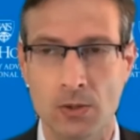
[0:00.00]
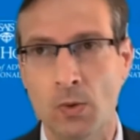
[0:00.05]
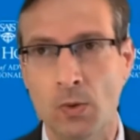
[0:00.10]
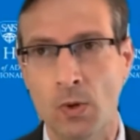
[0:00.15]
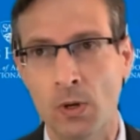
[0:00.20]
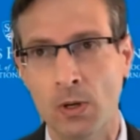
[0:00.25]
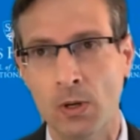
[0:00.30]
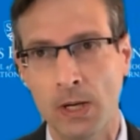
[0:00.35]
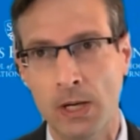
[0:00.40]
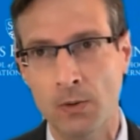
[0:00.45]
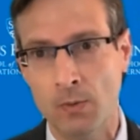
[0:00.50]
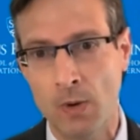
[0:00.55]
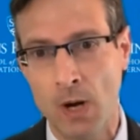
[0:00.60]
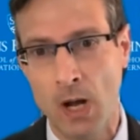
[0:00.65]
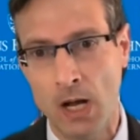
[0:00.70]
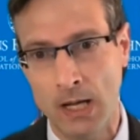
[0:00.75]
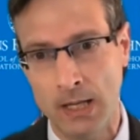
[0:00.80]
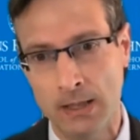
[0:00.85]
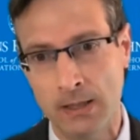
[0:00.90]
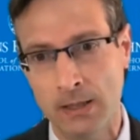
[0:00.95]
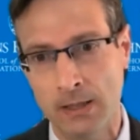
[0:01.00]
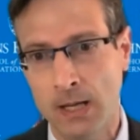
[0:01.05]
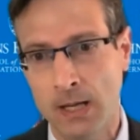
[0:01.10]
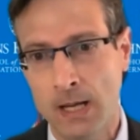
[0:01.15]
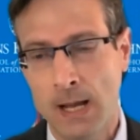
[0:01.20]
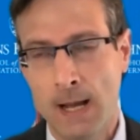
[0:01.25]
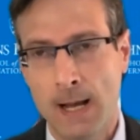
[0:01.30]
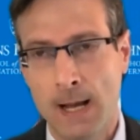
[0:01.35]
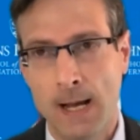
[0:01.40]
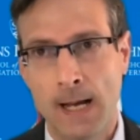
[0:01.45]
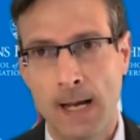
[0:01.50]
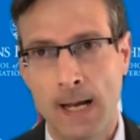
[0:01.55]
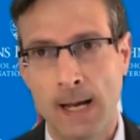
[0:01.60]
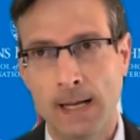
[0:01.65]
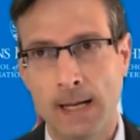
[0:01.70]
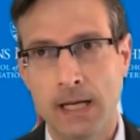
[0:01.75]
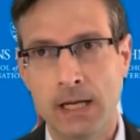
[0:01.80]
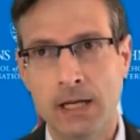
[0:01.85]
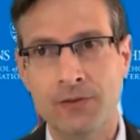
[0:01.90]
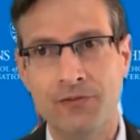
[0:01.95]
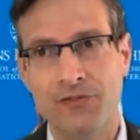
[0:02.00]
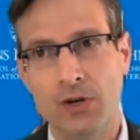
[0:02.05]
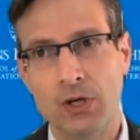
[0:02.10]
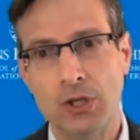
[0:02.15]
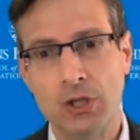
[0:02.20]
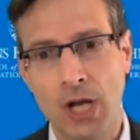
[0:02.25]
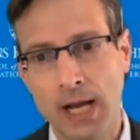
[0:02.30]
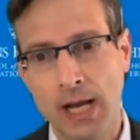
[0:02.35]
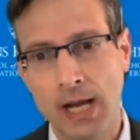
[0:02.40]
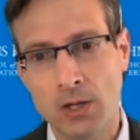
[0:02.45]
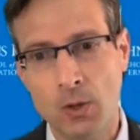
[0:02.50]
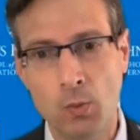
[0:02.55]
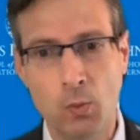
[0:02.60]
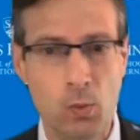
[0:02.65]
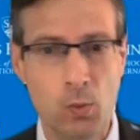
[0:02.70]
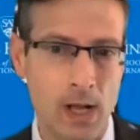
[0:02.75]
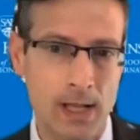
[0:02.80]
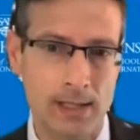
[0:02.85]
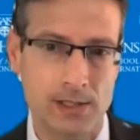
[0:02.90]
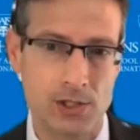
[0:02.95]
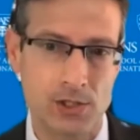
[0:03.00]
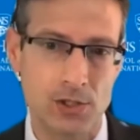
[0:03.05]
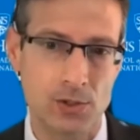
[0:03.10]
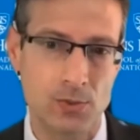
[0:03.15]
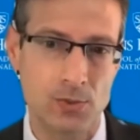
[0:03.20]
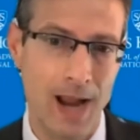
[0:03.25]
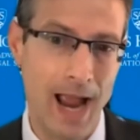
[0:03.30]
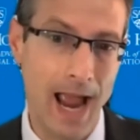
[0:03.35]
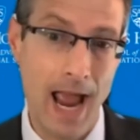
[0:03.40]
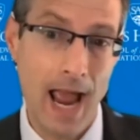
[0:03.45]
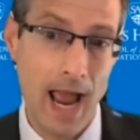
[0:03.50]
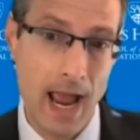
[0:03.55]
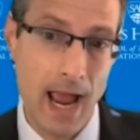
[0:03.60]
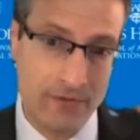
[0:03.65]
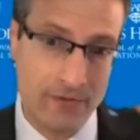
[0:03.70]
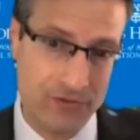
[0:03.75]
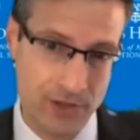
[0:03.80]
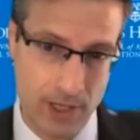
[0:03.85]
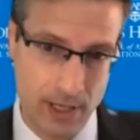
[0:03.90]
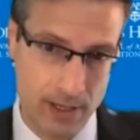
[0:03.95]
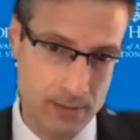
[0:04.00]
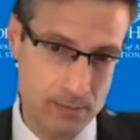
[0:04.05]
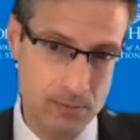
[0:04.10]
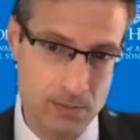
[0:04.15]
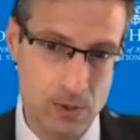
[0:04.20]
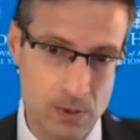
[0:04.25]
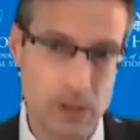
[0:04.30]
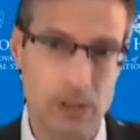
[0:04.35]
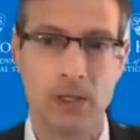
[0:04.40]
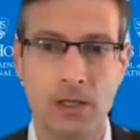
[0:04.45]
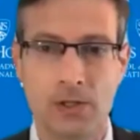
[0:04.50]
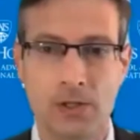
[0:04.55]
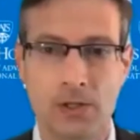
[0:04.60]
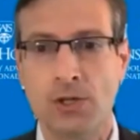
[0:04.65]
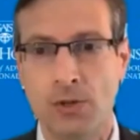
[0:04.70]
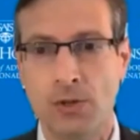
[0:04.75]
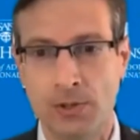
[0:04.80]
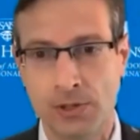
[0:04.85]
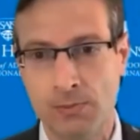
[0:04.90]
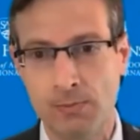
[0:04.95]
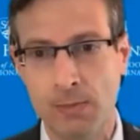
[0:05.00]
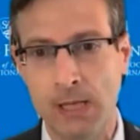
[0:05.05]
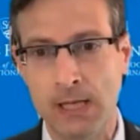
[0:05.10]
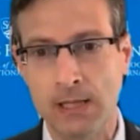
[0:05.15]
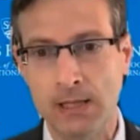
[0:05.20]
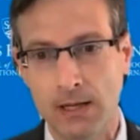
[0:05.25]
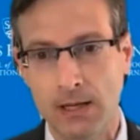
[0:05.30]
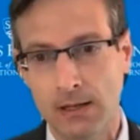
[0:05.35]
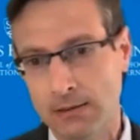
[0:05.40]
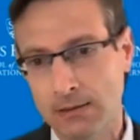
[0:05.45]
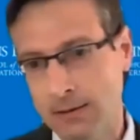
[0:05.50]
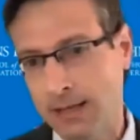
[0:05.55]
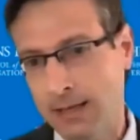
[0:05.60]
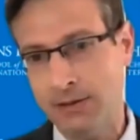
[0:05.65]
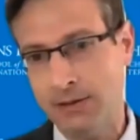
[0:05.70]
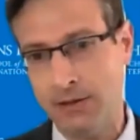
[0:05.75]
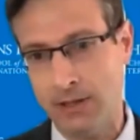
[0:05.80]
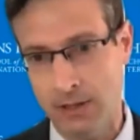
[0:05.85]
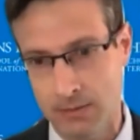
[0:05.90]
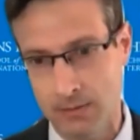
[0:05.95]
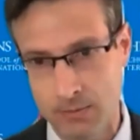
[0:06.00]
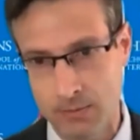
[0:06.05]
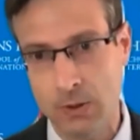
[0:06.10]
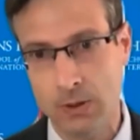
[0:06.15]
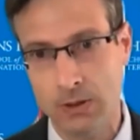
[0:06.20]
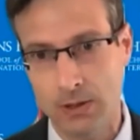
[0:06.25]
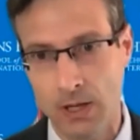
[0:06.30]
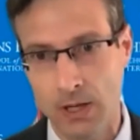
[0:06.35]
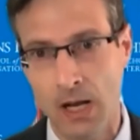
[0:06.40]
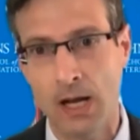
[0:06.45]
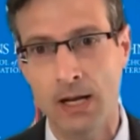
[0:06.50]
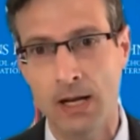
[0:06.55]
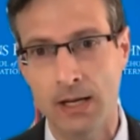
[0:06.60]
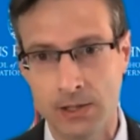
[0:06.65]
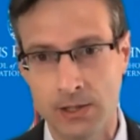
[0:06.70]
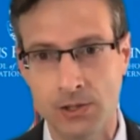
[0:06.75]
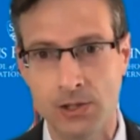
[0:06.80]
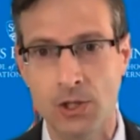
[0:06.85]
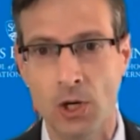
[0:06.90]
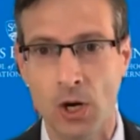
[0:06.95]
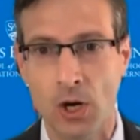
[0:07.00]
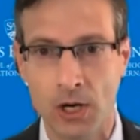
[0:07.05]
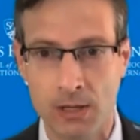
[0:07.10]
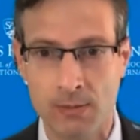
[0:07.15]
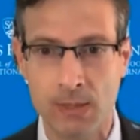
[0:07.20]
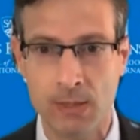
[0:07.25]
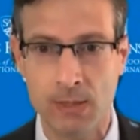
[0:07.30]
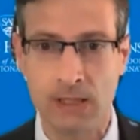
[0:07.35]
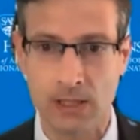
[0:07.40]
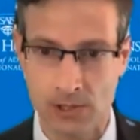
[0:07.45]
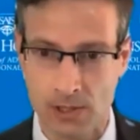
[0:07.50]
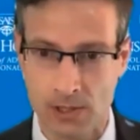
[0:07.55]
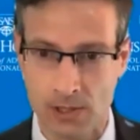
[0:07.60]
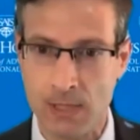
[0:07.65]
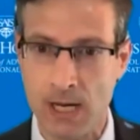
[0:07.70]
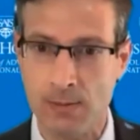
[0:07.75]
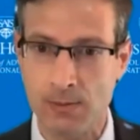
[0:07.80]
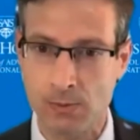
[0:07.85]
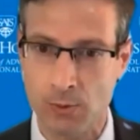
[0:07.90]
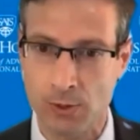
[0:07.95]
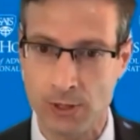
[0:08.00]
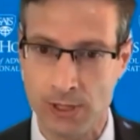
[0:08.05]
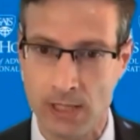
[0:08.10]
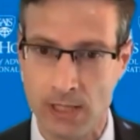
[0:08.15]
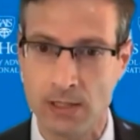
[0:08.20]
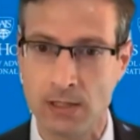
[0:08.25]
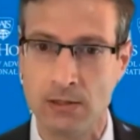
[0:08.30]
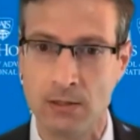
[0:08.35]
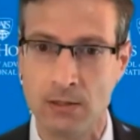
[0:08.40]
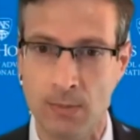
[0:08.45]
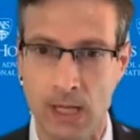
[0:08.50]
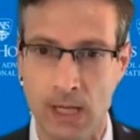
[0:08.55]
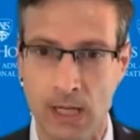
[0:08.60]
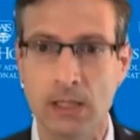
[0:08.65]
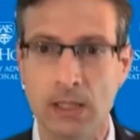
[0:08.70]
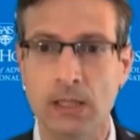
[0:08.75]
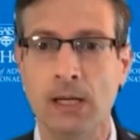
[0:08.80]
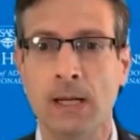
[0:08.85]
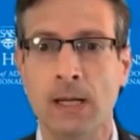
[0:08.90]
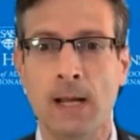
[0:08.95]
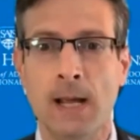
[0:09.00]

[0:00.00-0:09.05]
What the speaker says: or Iran. If China wants to have them, so to speak, let them, is the argument that's sometimes presented to me.